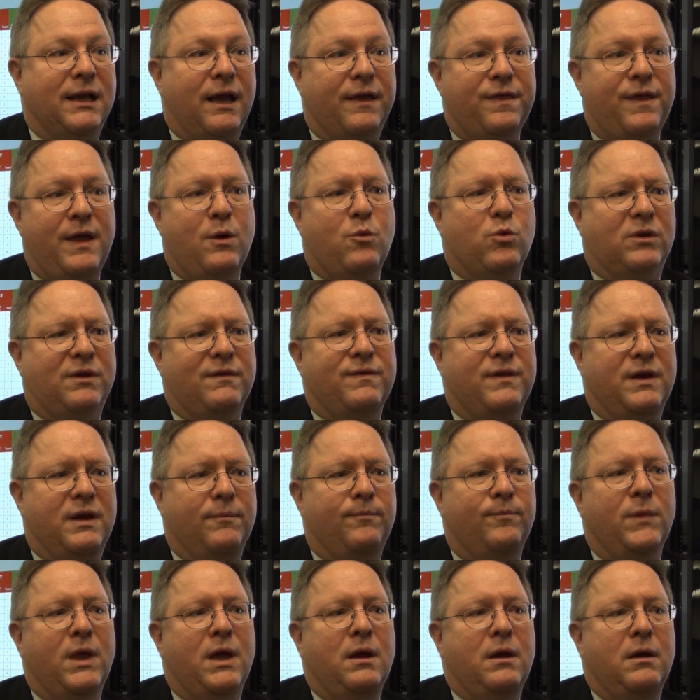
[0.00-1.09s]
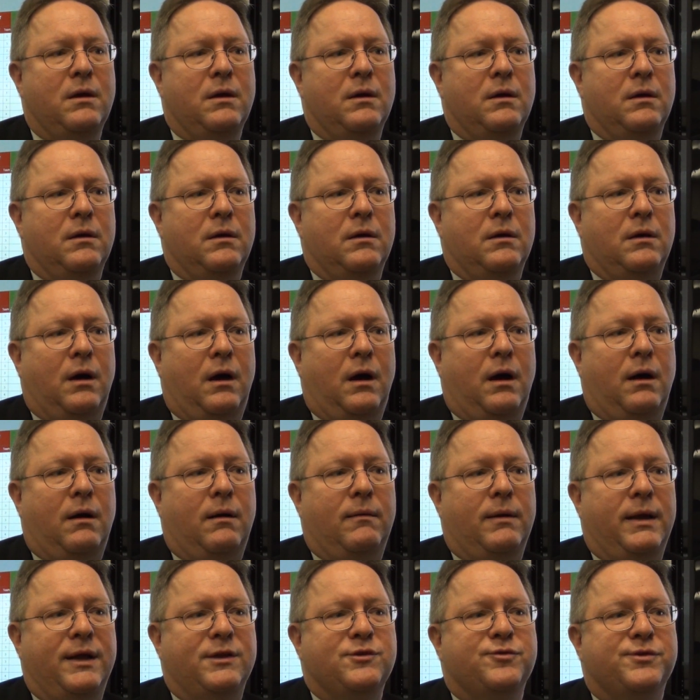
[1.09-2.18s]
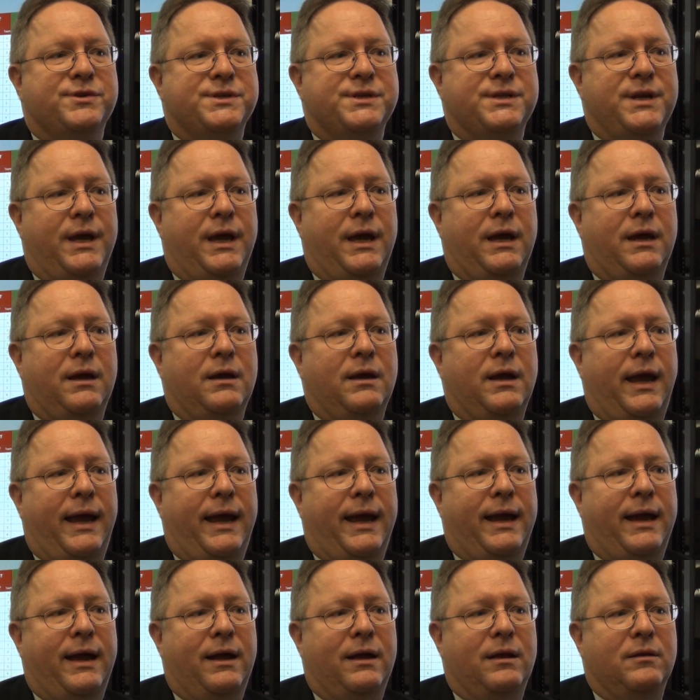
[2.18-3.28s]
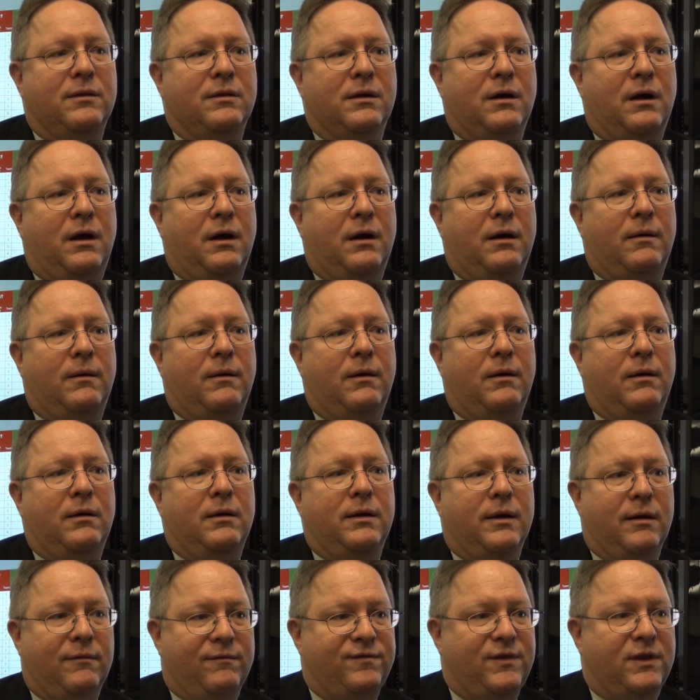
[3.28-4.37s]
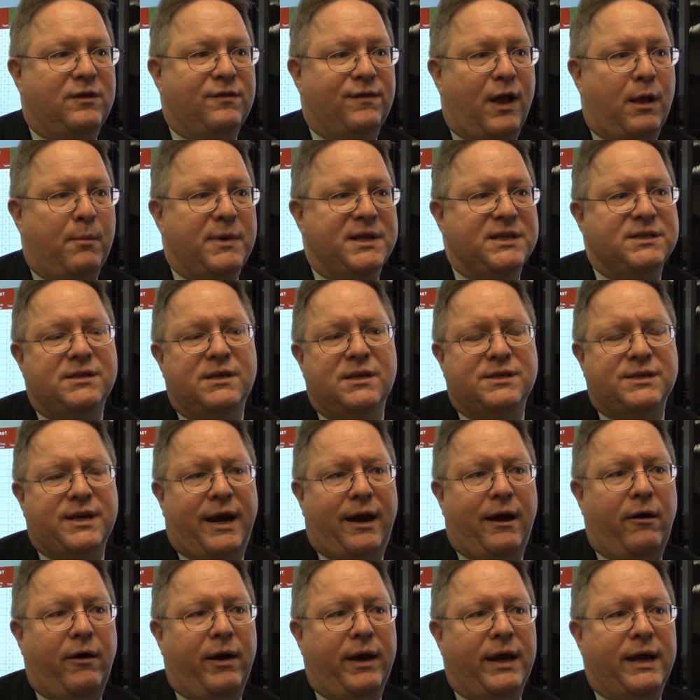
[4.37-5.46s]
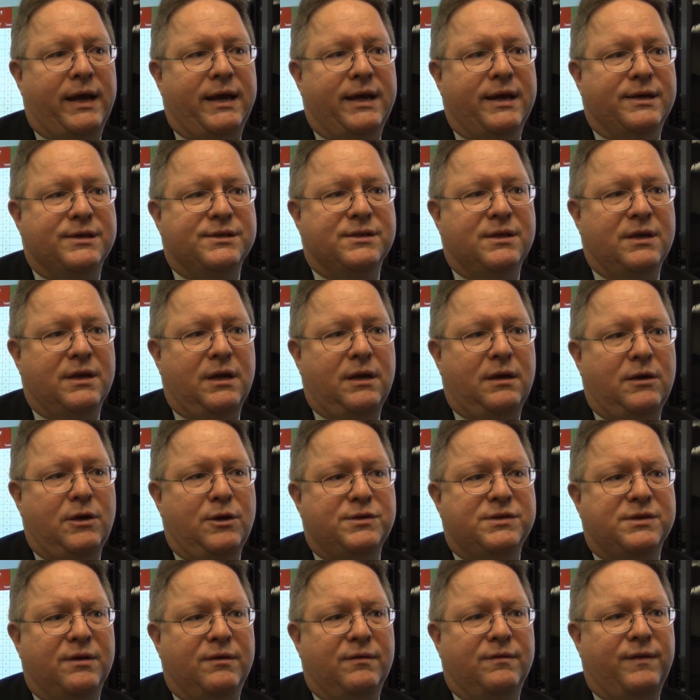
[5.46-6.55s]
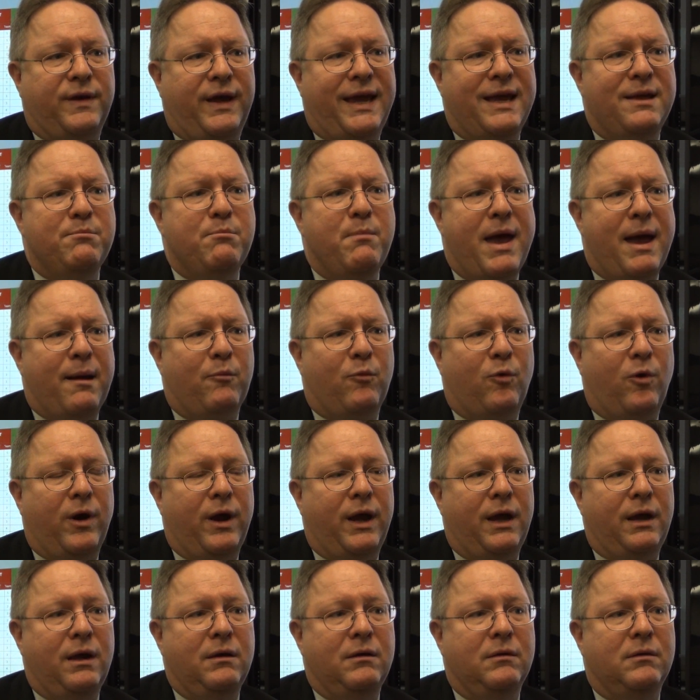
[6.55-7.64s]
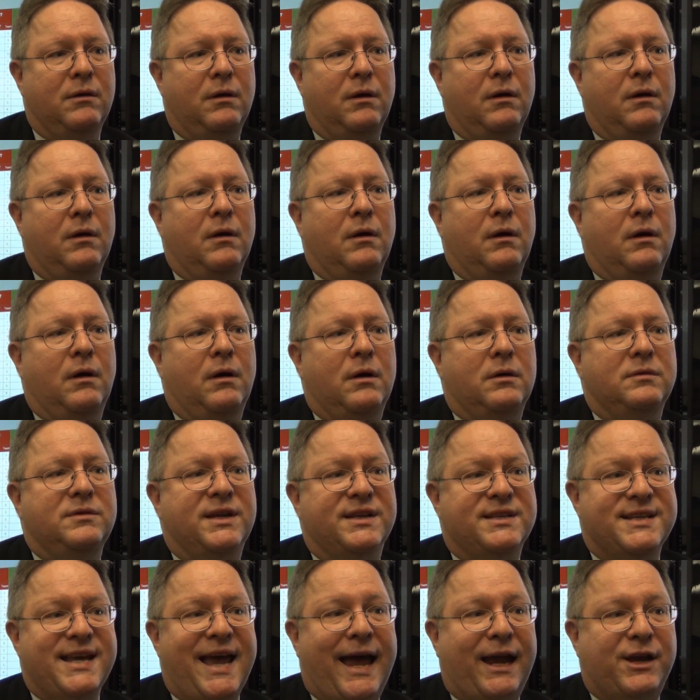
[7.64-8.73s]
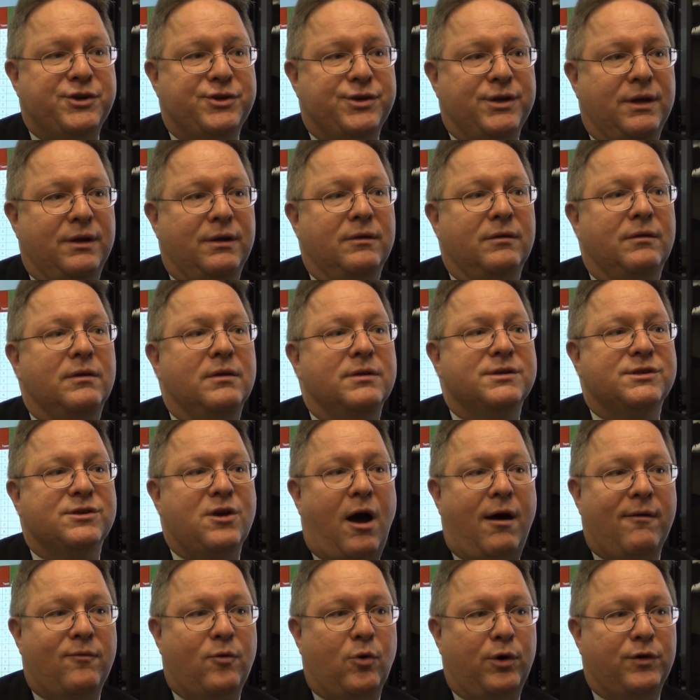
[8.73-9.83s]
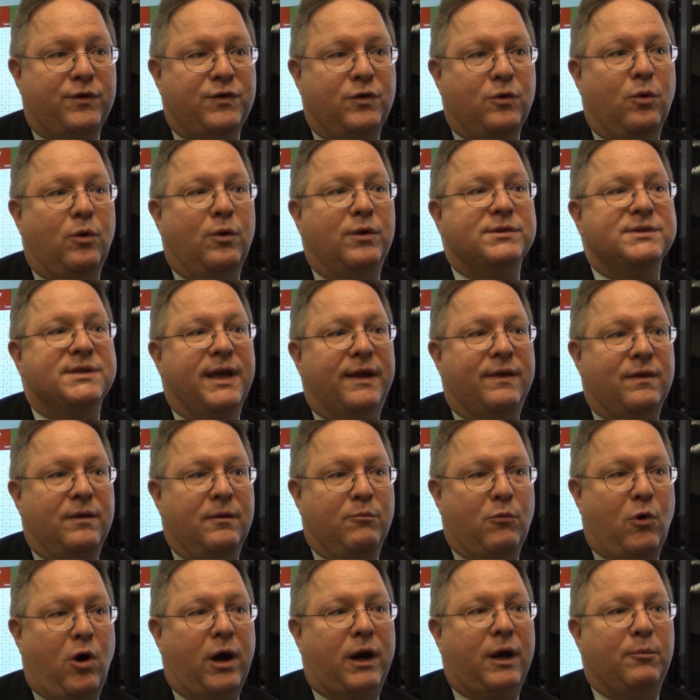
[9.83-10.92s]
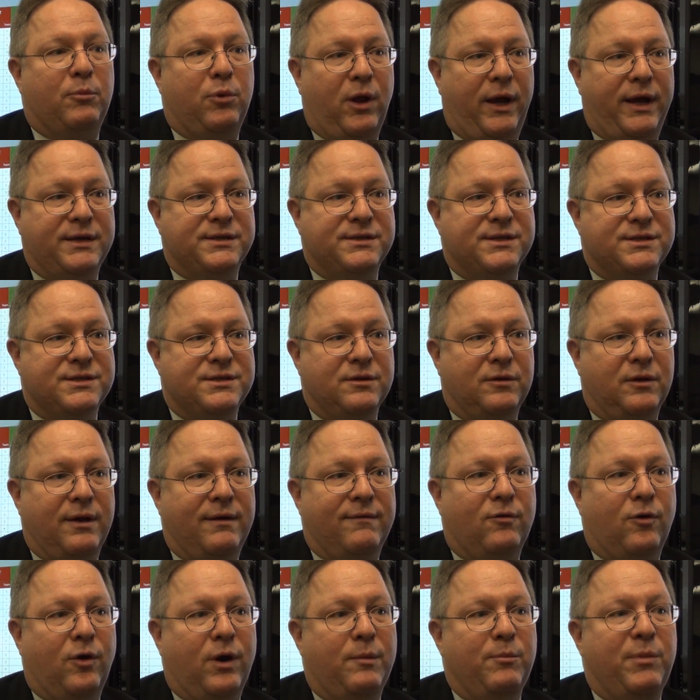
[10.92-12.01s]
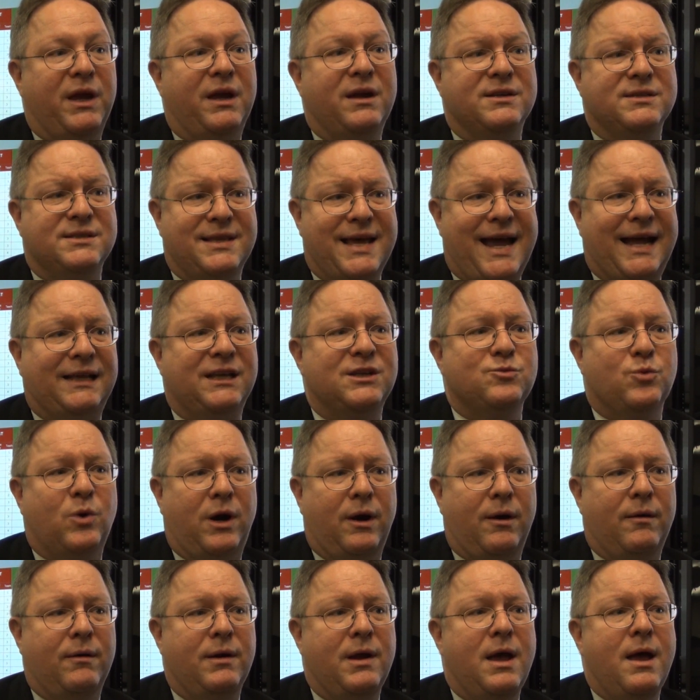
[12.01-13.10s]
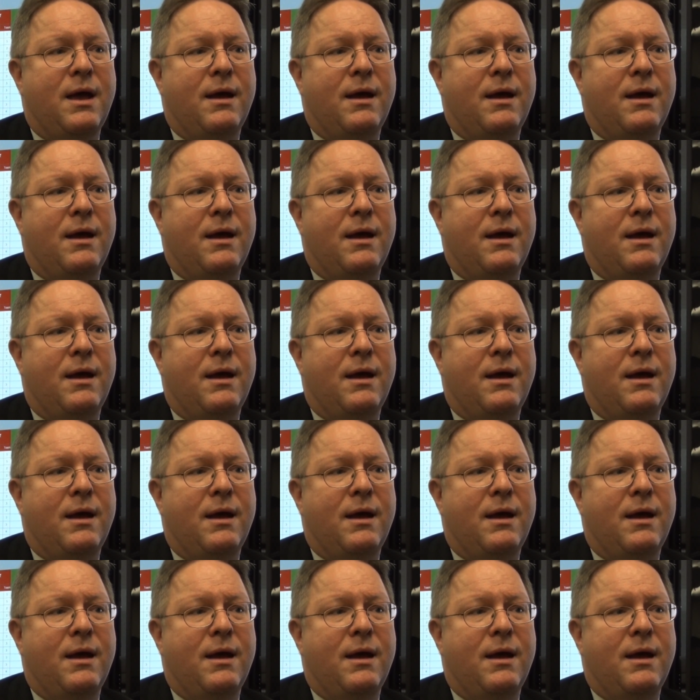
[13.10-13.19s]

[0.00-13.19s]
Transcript: I think one of the interesting and developments in this area is the use of in-memory detection software tools that the marketplace is delivering, because that is where